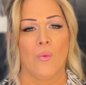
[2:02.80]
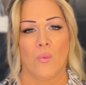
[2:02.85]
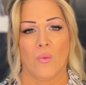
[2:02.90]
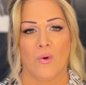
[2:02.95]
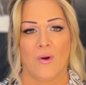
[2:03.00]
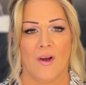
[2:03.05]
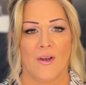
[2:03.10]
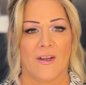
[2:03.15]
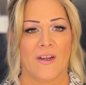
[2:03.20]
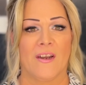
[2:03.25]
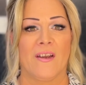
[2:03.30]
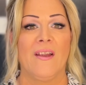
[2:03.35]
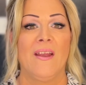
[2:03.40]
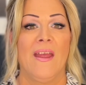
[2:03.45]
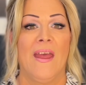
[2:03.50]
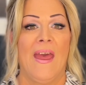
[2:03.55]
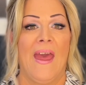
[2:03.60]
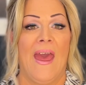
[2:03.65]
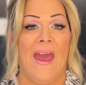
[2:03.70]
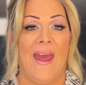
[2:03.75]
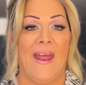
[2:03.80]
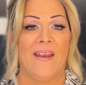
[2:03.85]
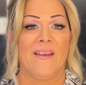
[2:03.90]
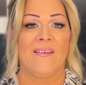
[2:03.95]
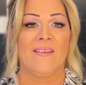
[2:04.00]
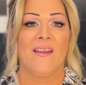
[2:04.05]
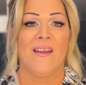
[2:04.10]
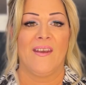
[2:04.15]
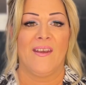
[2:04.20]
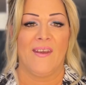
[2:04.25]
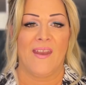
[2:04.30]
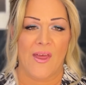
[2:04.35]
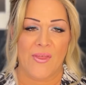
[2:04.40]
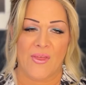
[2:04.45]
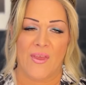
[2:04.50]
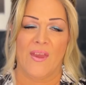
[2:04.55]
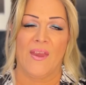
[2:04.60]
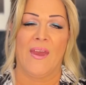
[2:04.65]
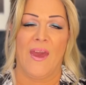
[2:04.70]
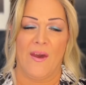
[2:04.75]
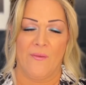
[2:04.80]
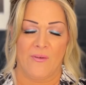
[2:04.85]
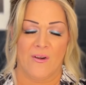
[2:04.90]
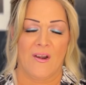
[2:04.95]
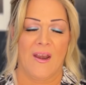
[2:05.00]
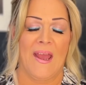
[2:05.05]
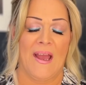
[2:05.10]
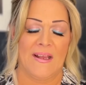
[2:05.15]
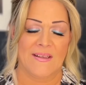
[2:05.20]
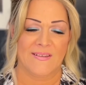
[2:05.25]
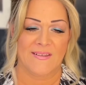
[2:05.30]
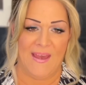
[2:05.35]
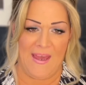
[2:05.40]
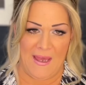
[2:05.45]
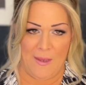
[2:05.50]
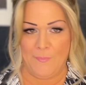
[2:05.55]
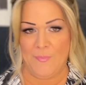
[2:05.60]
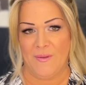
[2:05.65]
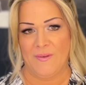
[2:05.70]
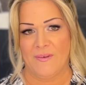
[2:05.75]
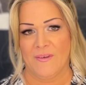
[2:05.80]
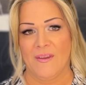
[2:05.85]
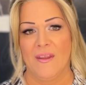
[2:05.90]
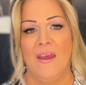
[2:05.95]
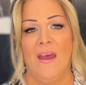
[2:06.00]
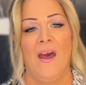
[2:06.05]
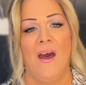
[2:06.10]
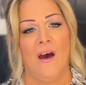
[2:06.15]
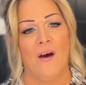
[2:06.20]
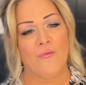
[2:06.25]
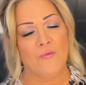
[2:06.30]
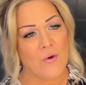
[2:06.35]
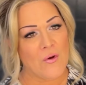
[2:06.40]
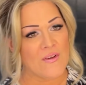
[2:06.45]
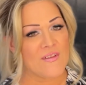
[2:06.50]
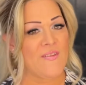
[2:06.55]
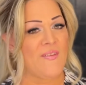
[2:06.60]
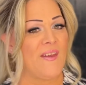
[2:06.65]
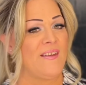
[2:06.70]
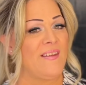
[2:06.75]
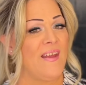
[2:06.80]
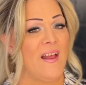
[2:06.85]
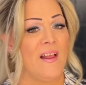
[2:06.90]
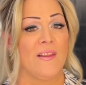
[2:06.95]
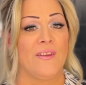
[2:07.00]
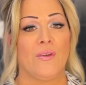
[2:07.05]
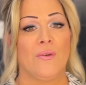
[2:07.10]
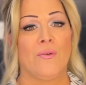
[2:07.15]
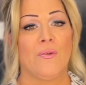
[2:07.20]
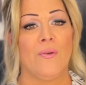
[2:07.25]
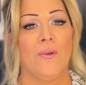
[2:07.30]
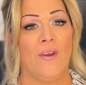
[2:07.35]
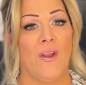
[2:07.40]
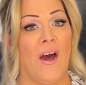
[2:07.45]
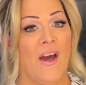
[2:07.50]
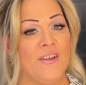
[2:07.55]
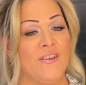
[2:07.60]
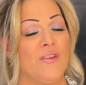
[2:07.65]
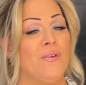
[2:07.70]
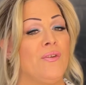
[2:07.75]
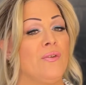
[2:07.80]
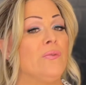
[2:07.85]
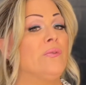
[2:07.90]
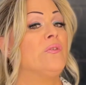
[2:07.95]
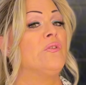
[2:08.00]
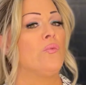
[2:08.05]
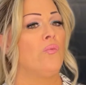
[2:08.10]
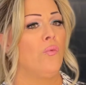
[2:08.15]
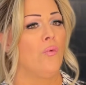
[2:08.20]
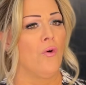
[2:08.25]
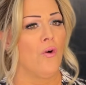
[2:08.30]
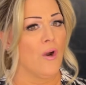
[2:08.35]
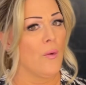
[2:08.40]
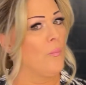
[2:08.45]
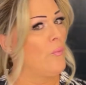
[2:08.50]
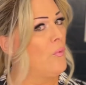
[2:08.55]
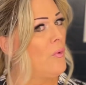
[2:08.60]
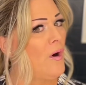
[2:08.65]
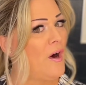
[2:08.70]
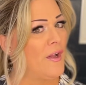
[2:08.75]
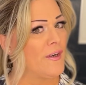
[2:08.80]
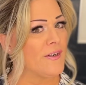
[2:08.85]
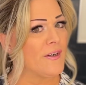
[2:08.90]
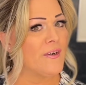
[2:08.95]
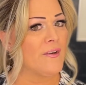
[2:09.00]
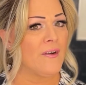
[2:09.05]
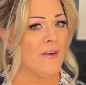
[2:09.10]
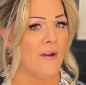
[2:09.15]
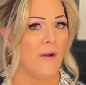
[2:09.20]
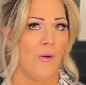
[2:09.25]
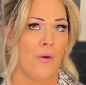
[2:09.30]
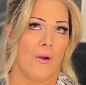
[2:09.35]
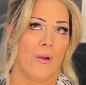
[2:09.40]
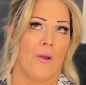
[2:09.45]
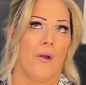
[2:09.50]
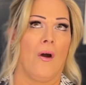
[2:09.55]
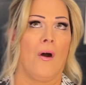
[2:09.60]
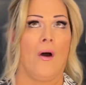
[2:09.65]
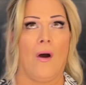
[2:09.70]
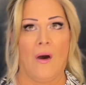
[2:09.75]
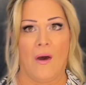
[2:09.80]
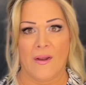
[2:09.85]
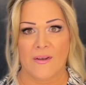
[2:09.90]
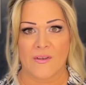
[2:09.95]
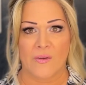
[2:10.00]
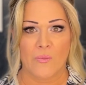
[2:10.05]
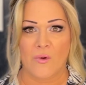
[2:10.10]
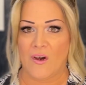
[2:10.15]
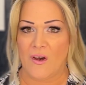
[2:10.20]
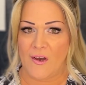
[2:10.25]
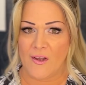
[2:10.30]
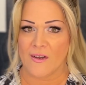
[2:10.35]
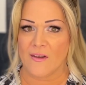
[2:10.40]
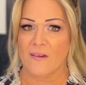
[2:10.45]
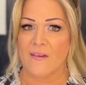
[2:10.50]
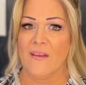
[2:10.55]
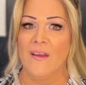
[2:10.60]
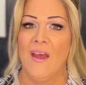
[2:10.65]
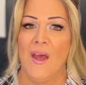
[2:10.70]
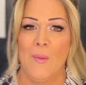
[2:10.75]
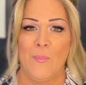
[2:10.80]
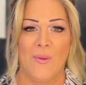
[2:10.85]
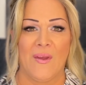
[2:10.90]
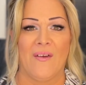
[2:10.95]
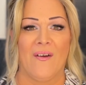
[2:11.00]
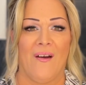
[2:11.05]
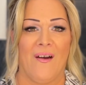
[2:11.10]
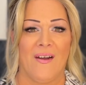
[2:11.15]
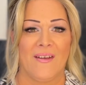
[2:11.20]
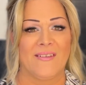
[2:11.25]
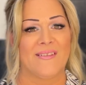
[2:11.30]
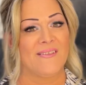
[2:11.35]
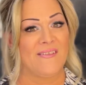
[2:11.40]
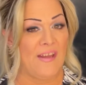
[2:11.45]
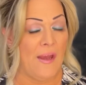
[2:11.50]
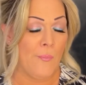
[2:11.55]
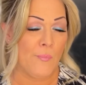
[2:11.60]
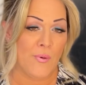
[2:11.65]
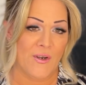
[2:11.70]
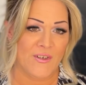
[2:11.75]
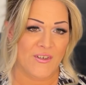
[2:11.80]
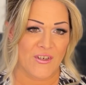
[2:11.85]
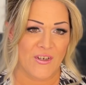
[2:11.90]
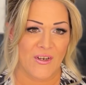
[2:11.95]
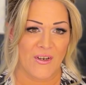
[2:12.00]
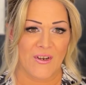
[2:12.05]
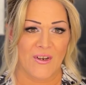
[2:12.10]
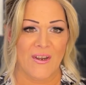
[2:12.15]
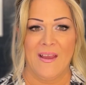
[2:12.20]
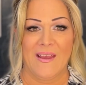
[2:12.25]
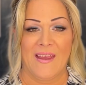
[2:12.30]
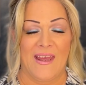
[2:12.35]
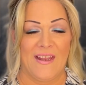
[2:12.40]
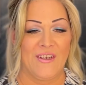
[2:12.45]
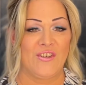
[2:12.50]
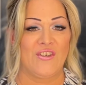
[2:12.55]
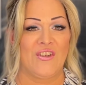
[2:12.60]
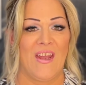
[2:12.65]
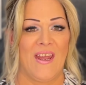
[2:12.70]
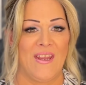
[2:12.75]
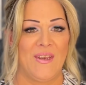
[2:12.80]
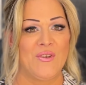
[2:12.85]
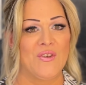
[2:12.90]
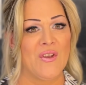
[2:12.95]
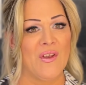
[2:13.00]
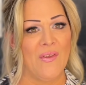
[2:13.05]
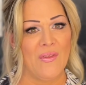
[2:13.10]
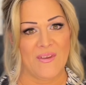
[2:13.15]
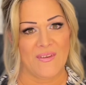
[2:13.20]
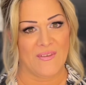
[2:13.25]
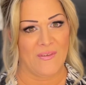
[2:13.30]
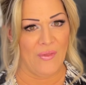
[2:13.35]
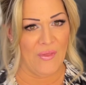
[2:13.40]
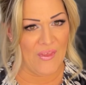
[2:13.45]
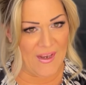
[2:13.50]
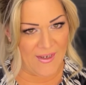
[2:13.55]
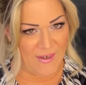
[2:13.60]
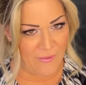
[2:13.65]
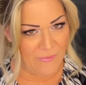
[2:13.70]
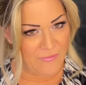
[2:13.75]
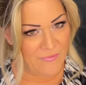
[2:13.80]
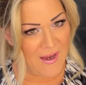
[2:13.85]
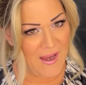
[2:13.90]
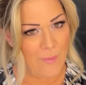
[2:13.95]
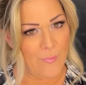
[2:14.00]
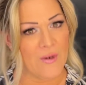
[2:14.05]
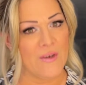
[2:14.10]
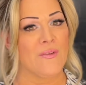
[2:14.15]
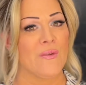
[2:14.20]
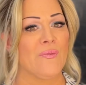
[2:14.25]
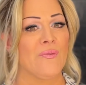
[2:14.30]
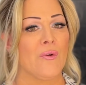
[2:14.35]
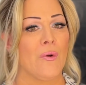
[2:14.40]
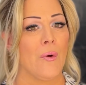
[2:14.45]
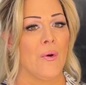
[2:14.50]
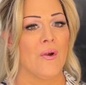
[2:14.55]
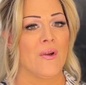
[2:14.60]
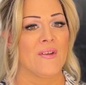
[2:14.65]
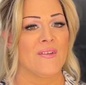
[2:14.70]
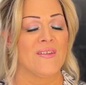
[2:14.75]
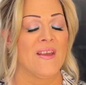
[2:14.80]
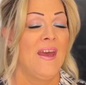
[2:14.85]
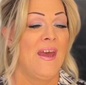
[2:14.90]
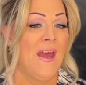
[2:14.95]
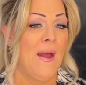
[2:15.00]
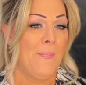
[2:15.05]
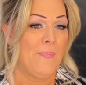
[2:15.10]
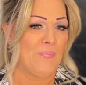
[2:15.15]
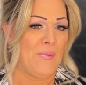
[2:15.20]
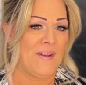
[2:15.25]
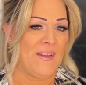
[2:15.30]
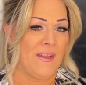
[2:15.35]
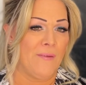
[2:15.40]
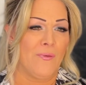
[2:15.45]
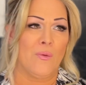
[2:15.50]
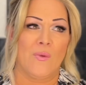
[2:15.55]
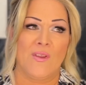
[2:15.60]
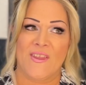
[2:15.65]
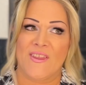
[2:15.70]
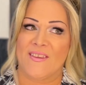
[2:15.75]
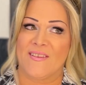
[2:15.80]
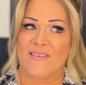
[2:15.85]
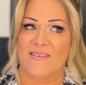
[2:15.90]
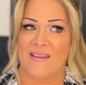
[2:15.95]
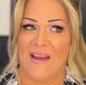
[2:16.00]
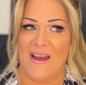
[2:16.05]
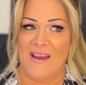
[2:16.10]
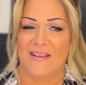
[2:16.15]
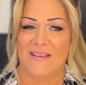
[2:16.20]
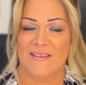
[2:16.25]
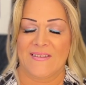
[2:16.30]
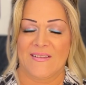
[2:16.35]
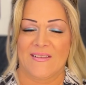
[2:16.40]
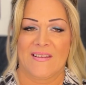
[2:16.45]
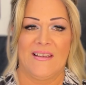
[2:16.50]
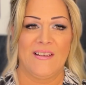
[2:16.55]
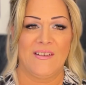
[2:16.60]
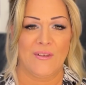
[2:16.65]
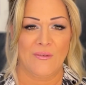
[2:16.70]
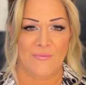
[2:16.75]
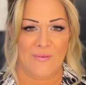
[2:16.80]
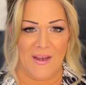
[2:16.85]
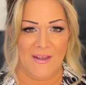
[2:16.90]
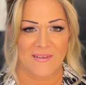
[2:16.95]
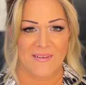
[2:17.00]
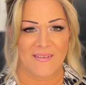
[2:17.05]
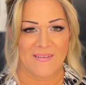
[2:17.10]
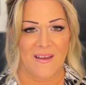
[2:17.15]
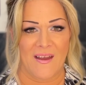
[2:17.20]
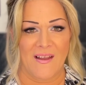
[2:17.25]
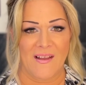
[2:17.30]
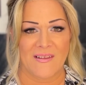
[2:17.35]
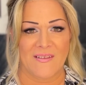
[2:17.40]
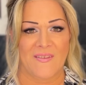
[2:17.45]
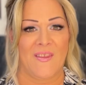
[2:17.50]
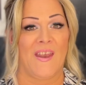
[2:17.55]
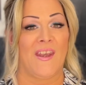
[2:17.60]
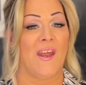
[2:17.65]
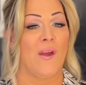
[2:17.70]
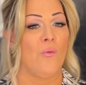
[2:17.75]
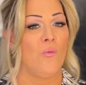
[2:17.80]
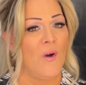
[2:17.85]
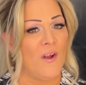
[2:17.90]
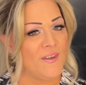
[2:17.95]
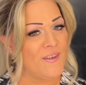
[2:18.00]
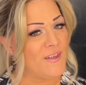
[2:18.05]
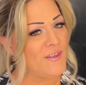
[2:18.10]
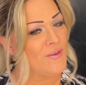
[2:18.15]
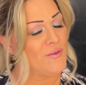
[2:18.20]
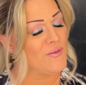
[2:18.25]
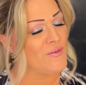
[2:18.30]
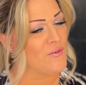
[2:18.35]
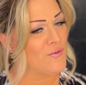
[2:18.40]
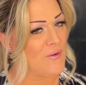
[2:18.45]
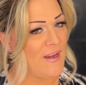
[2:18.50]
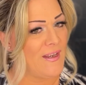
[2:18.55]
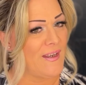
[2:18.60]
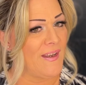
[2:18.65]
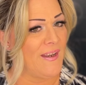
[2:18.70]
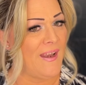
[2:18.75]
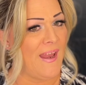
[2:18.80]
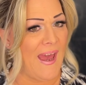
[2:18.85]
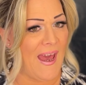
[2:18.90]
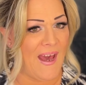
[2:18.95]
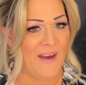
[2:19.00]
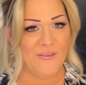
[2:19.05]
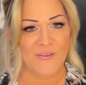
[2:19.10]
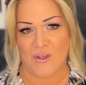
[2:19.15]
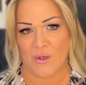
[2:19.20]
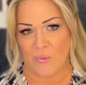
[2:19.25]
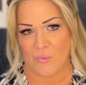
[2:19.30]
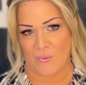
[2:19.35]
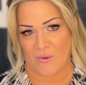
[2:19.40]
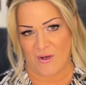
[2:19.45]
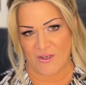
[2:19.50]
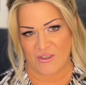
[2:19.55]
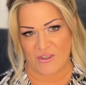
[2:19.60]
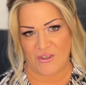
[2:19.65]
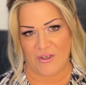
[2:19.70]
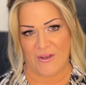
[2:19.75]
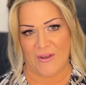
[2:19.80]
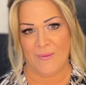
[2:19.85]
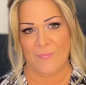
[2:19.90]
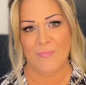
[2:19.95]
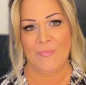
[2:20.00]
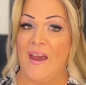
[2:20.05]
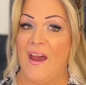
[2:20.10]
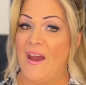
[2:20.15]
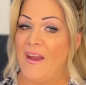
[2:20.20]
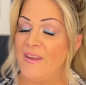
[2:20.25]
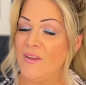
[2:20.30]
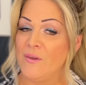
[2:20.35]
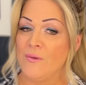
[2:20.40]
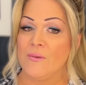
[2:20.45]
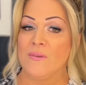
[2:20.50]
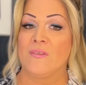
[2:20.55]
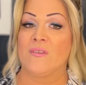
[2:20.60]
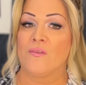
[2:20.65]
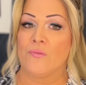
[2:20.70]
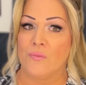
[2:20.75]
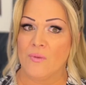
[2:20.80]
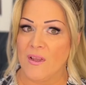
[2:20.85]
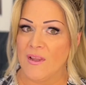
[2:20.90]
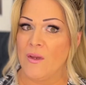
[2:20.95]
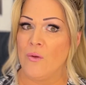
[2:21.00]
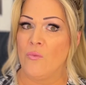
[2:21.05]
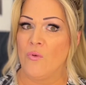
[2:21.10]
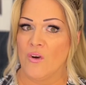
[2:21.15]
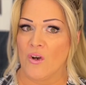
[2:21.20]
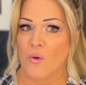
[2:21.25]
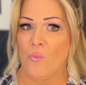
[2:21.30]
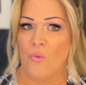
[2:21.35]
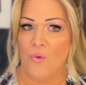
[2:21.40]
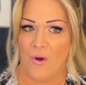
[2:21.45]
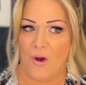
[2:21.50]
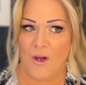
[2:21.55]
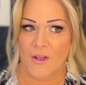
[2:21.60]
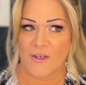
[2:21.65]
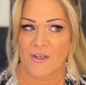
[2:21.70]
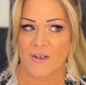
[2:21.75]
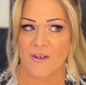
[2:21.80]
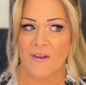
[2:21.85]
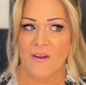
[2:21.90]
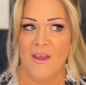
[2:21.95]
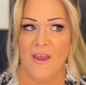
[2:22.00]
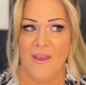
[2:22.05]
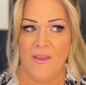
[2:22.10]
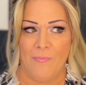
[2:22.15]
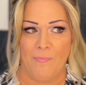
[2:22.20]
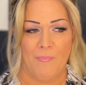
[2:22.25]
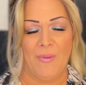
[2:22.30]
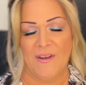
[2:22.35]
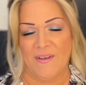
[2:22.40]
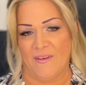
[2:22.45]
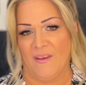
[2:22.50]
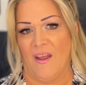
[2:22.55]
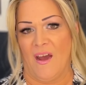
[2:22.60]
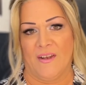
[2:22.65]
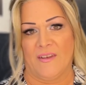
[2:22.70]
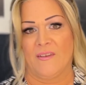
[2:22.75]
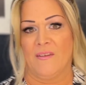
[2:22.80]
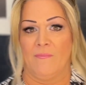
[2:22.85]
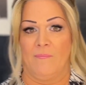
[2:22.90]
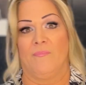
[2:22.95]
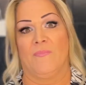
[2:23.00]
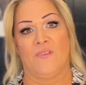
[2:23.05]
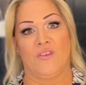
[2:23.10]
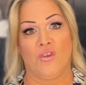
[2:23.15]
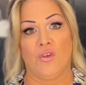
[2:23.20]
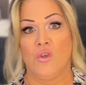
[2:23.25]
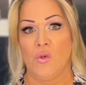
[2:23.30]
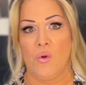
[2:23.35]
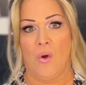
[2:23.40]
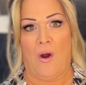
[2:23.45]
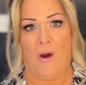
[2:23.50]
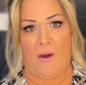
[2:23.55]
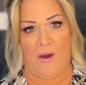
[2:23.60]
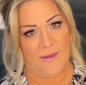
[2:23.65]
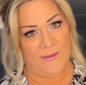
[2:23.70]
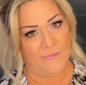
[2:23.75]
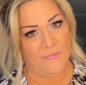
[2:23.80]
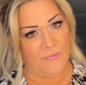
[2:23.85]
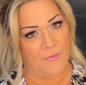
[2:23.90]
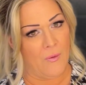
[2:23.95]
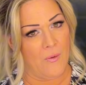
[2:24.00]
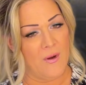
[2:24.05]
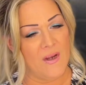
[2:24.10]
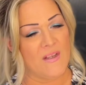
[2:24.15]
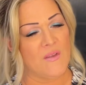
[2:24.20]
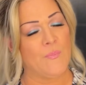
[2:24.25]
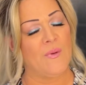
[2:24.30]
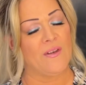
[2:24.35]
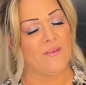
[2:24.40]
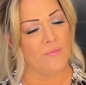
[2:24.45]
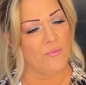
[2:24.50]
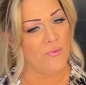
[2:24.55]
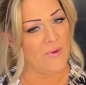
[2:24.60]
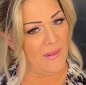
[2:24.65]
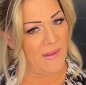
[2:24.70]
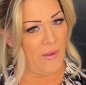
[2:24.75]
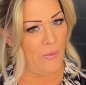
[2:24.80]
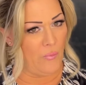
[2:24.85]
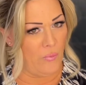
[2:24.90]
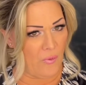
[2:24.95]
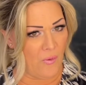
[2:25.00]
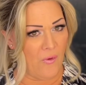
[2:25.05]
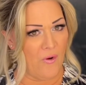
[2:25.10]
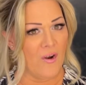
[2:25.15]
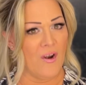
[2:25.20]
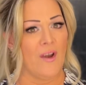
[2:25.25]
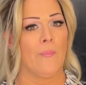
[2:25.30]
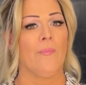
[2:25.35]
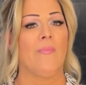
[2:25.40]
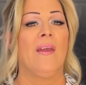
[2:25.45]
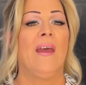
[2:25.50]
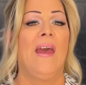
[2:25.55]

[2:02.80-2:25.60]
water, and nothing ever has happened. Of course, they tell you not to use warm water or hot water because temperature can change the synthetic fibers, of course. But even with styles, heat-defying styles that I wanted to straighten after washing, I used really warm water, but not too hot, of course, but really warm,